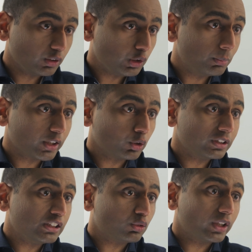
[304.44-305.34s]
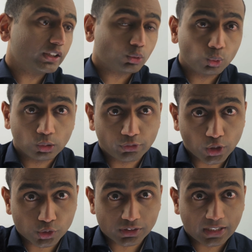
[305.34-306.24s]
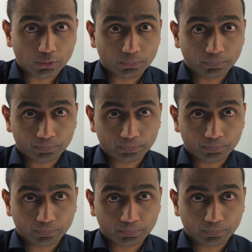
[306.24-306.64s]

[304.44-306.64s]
you might not need to write all of those down.